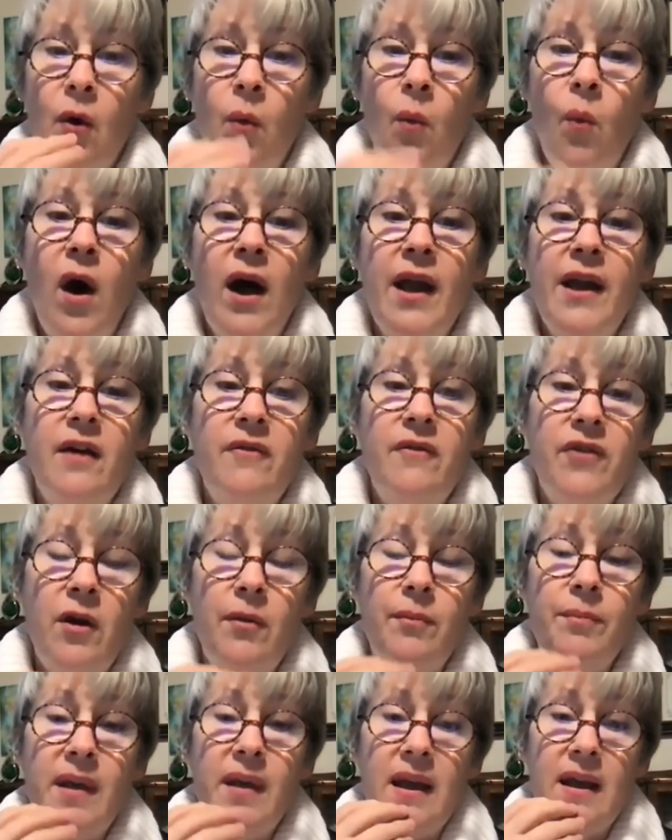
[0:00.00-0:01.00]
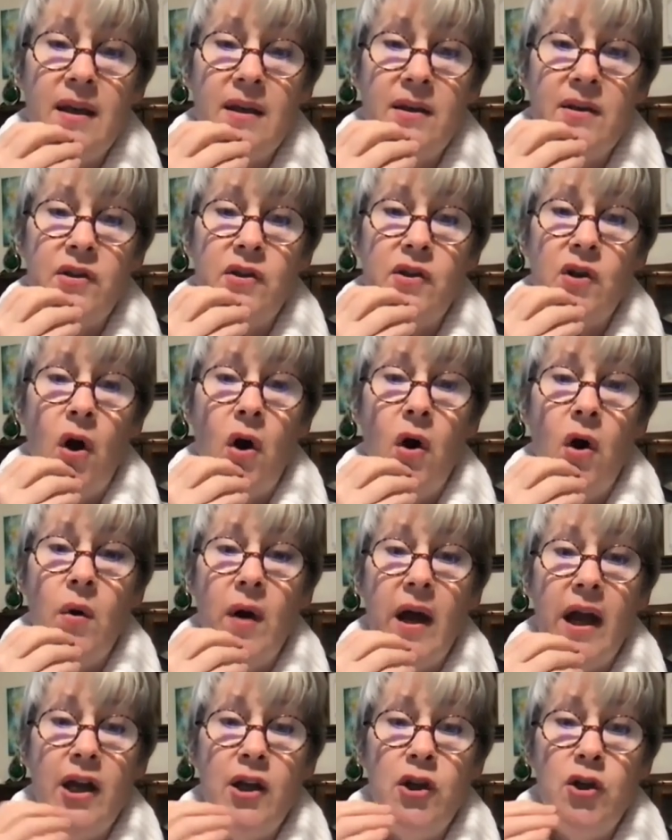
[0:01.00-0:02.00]
one of them is
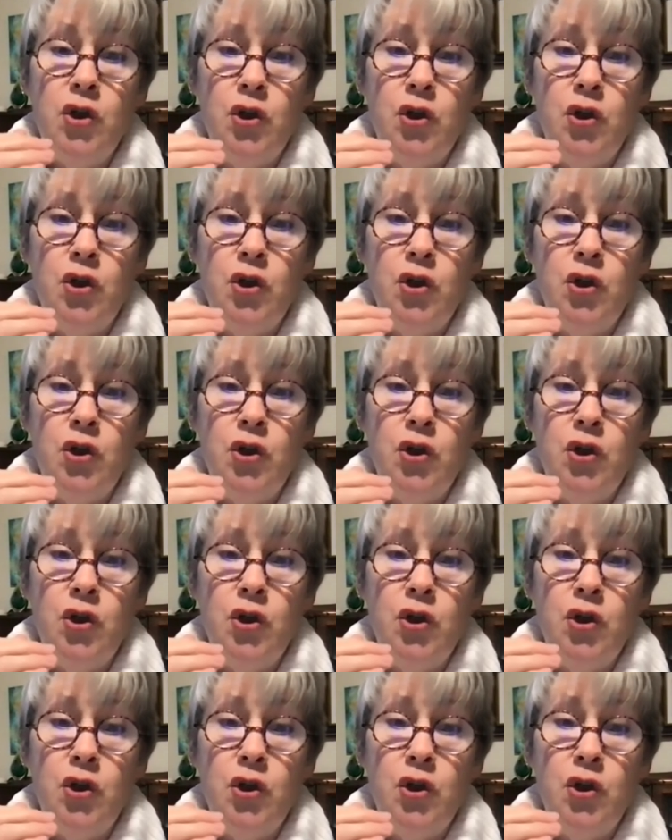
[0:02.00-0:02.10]
O.A.